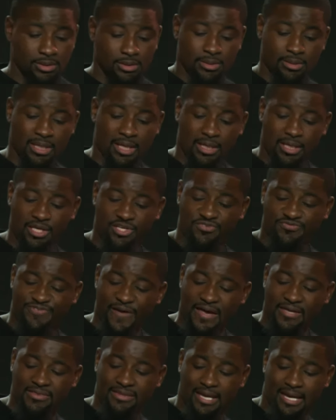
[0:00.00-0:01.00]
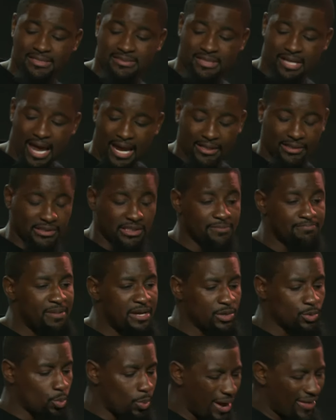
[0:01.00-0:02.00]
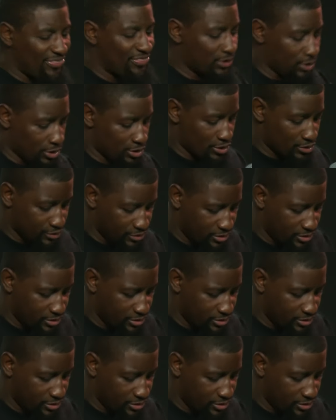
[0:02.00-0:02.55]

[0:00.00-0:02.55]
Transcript: that his faith has likely been weathered